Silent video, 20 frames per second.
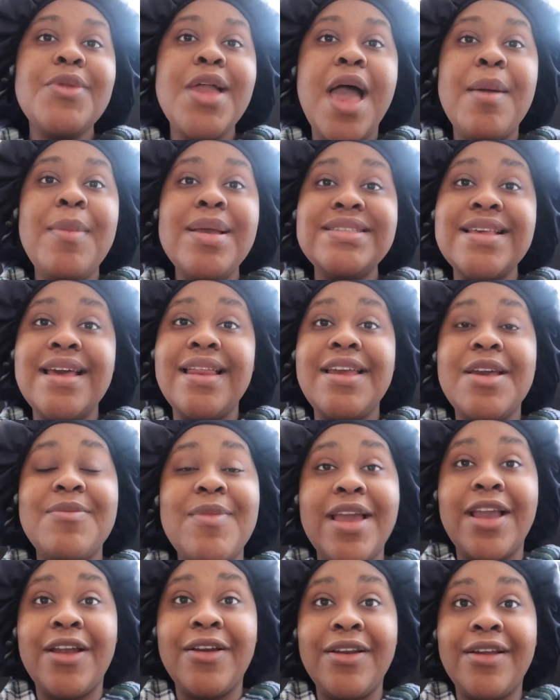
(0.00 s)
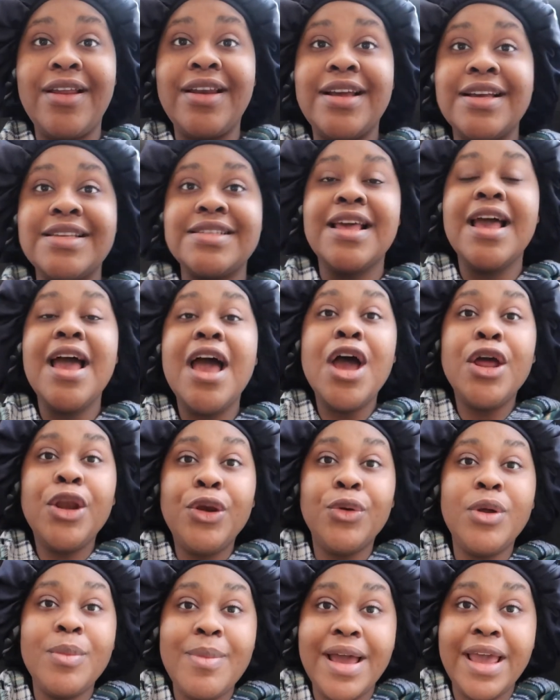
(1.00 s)
I'm excited to get my hair done because
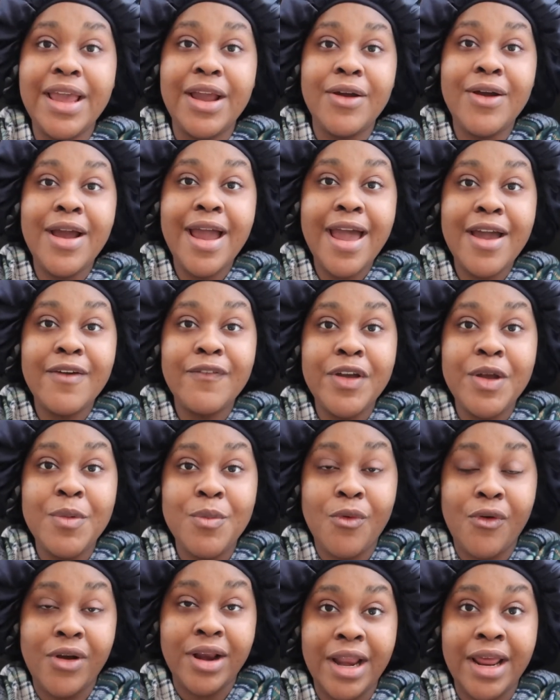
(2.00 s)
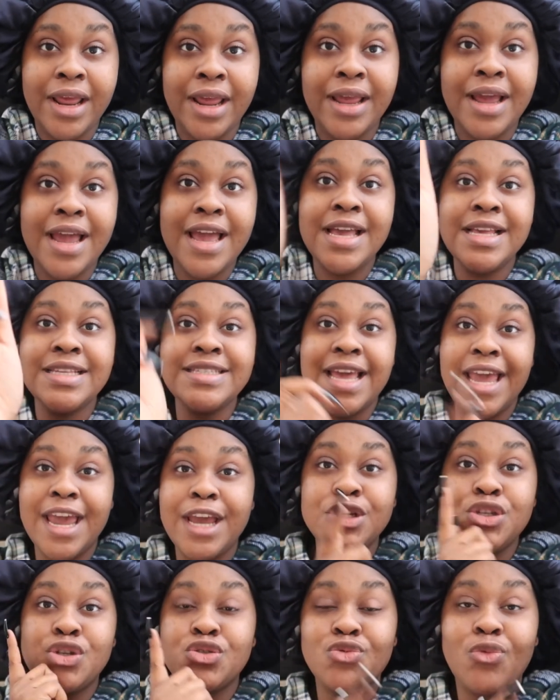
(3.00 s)
doing my hair every morning is
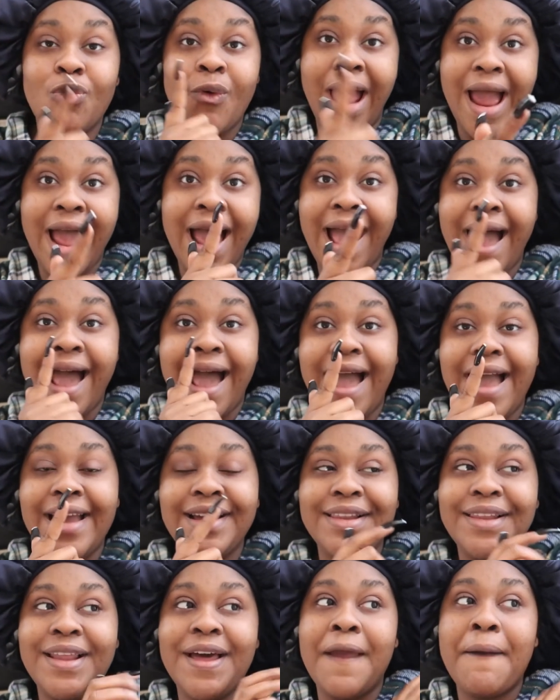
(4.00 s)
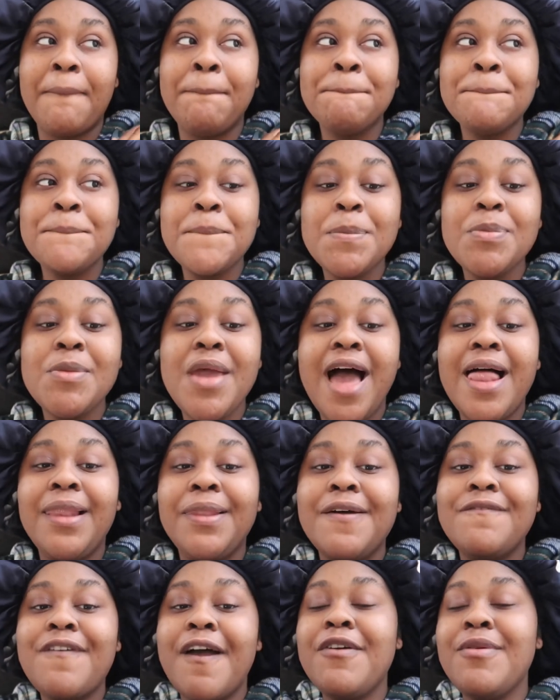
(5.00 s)
a drag. Like, I
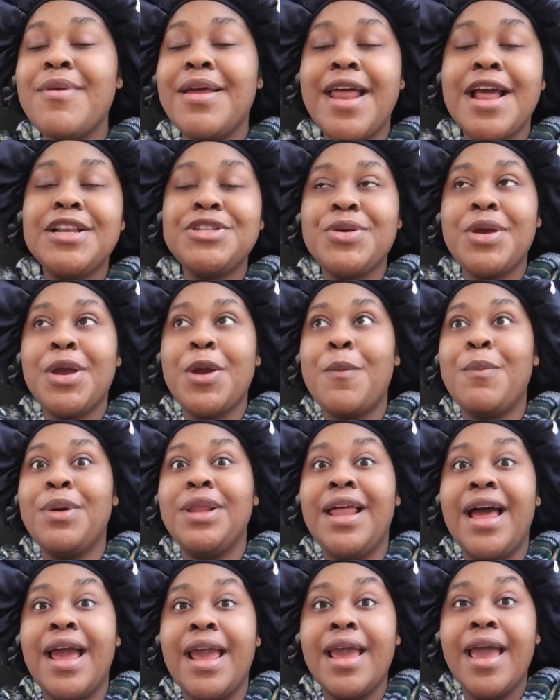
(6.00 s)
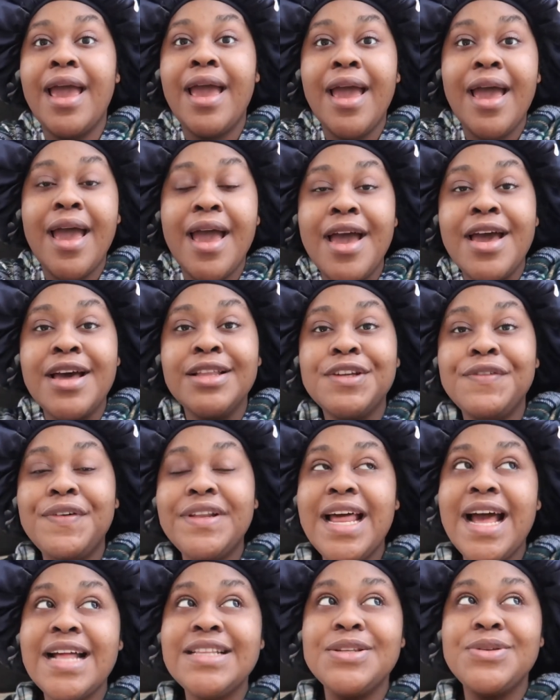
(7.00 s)
love having my natural hair, but like the fact
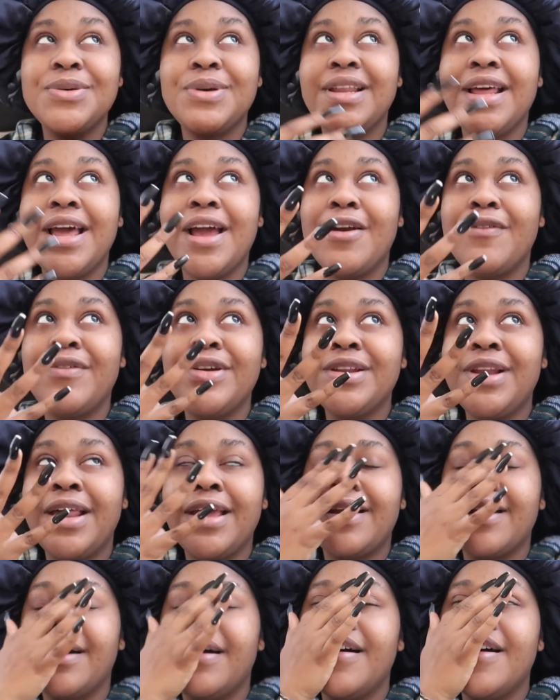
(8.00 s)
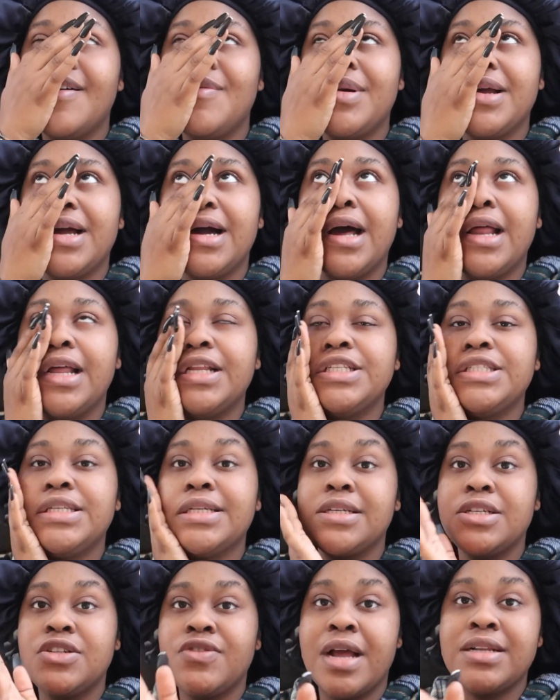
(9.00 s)
that I have to do it every, like, oh my god, it's
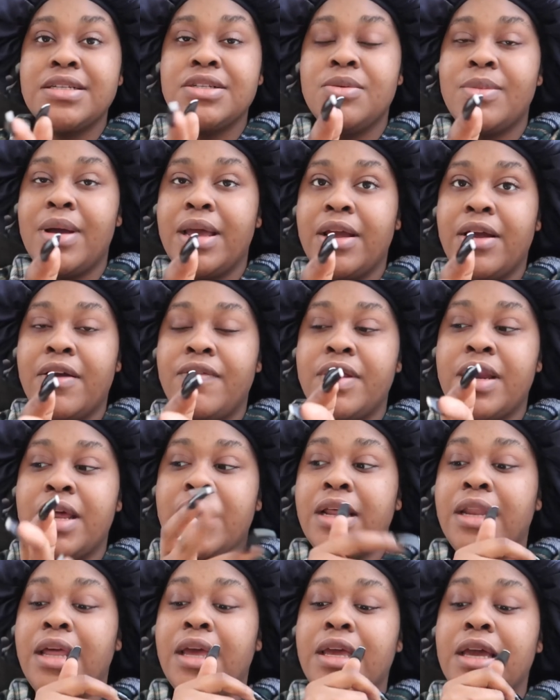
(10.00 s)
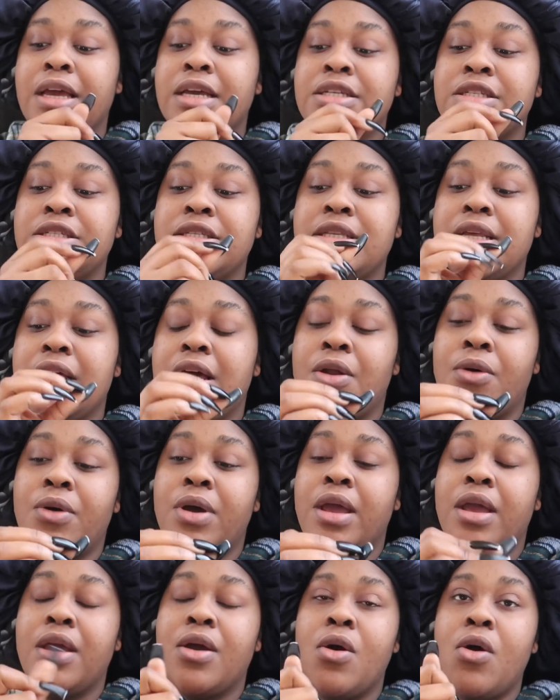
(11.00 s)
such a drag to do my hair every day. Like, it's
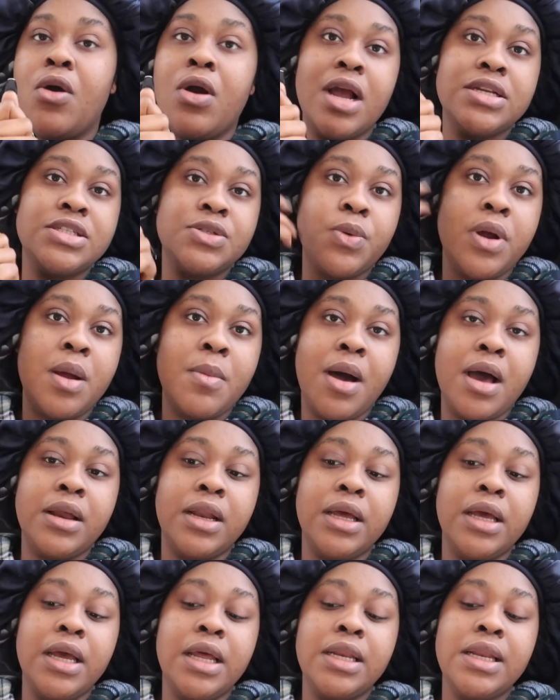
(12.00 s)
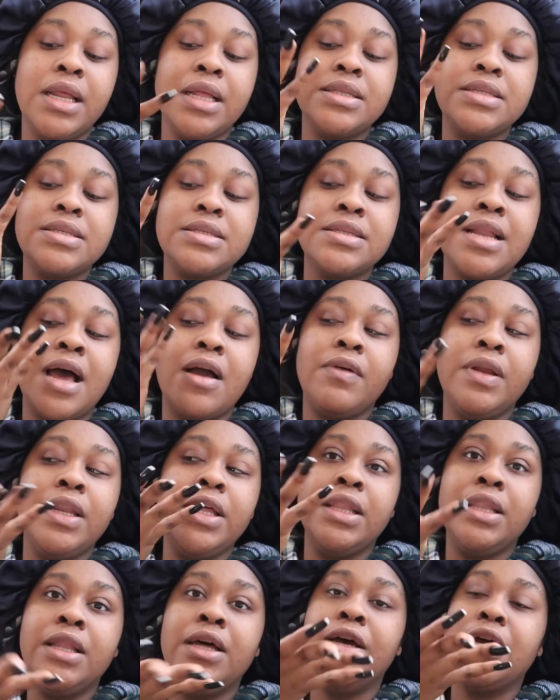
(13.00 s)
annoying. Or I just wear a bonnet, and that's not really
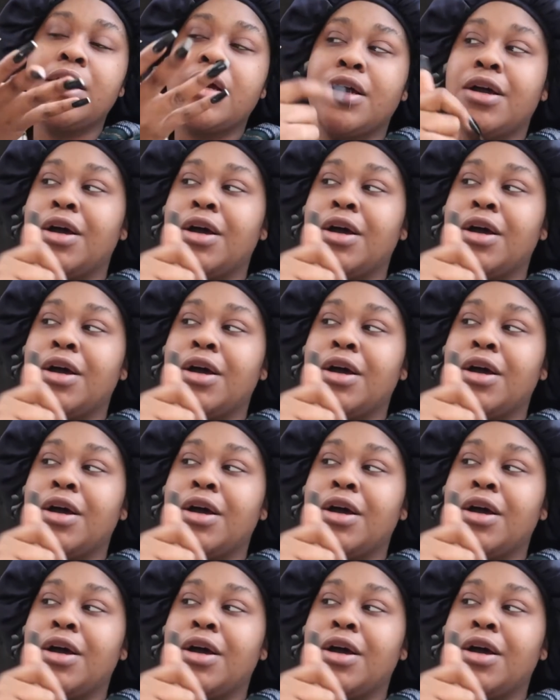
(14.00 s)
a look.